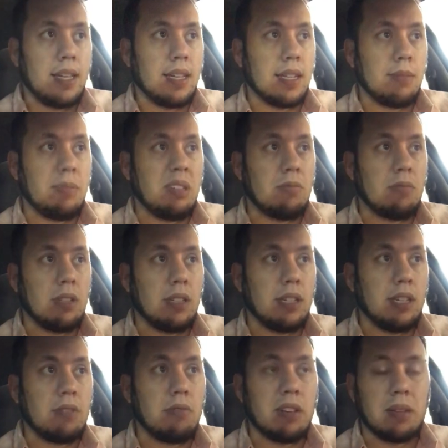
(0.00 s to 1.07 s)
Going to be
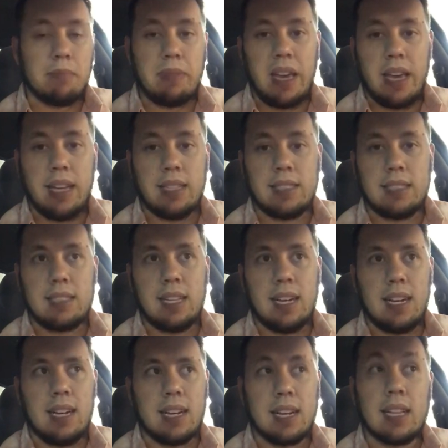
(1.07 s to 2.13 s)
really quick paced.
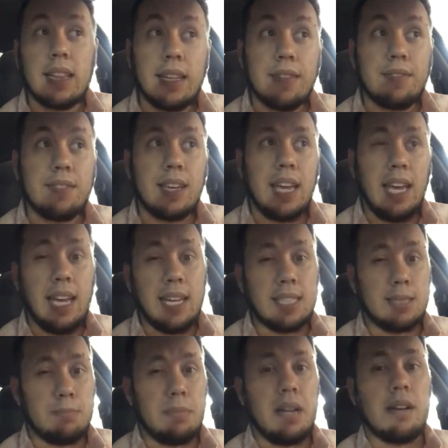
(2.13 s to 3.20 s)
Cliff
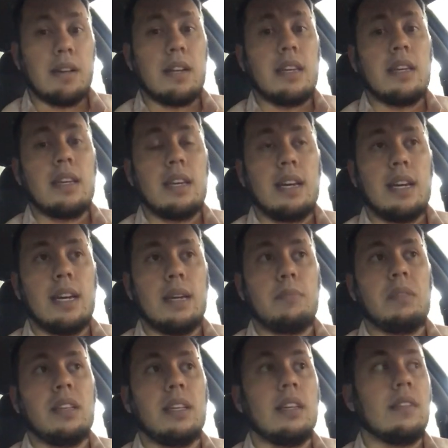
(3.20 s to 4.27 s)
Kingsbury, I
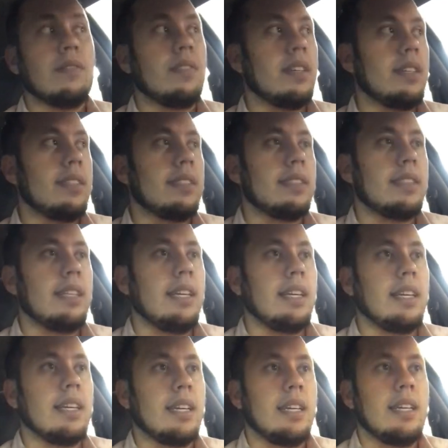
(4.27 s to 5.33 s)
believe, is
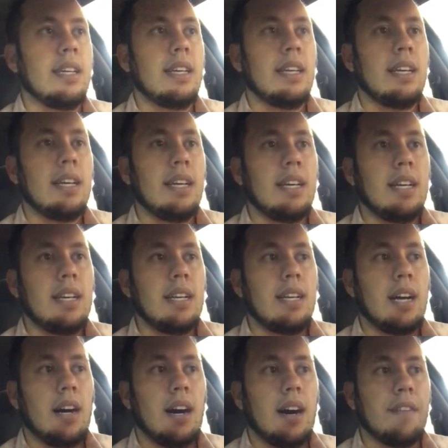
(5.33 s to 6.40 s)
the
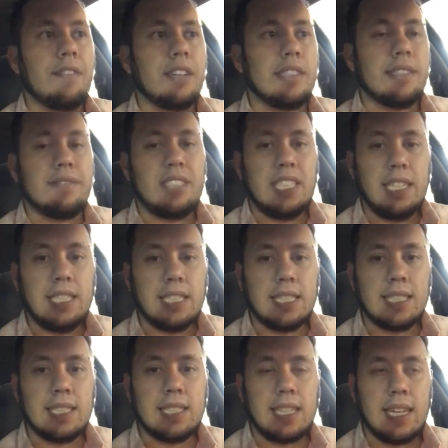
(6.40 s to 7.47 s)
offensive
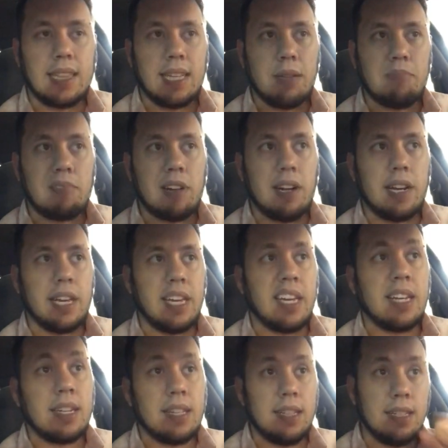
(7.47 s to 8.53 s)
genius that they brought
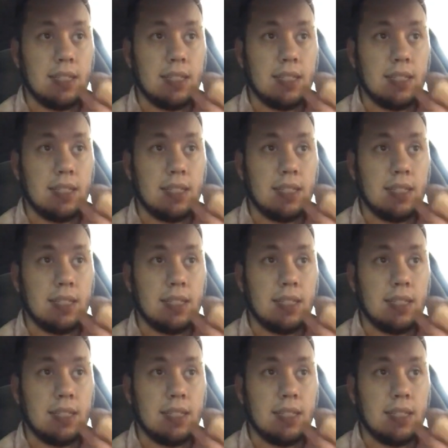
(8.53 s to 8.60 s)
in.